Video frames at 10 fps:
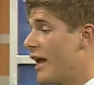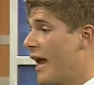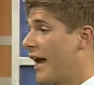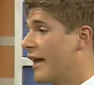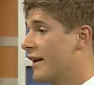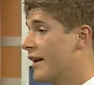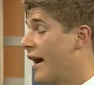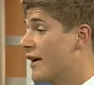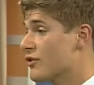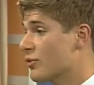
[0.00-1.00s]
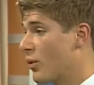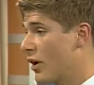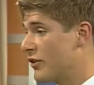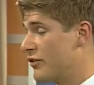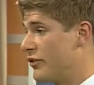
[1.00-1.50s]
And I just
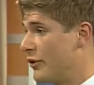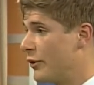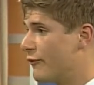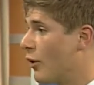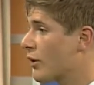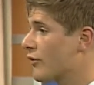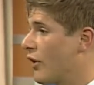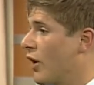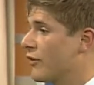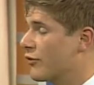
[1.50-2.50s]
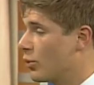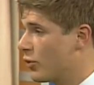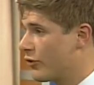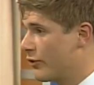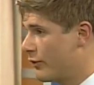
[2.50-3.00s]
want to focus on
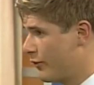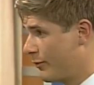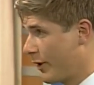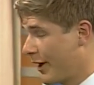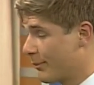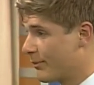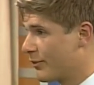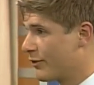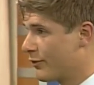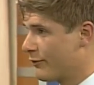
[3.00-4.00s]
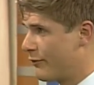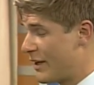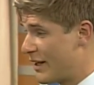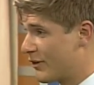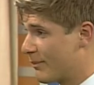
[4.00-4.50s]
school um,
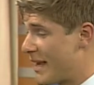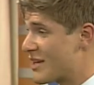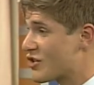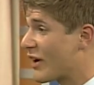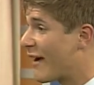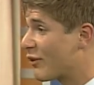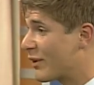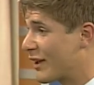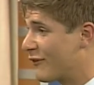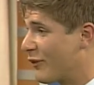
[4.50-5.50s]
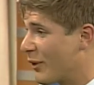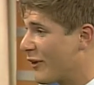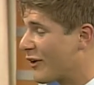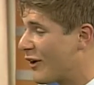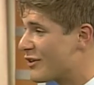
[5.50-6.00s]
fees, making sure everyone can afford
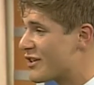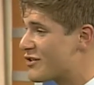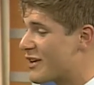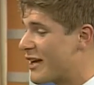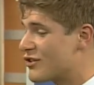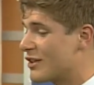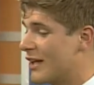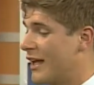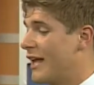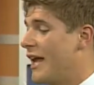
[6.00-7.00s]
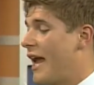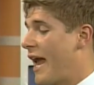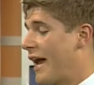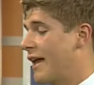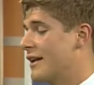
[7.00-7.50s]
their college education, okay.
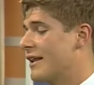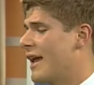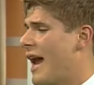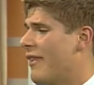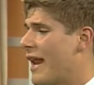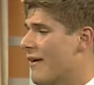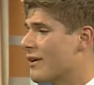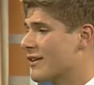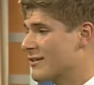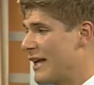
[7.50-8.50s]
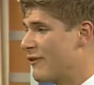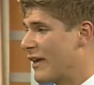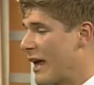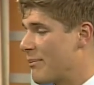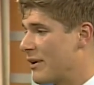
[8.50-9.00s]
and, and then having a safe
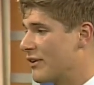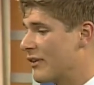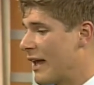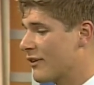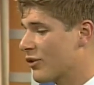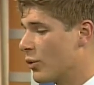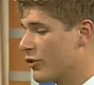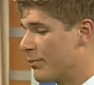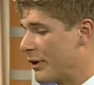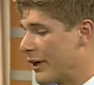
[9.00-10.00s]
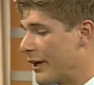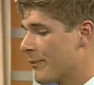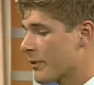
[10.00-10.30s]
campus and school spirit.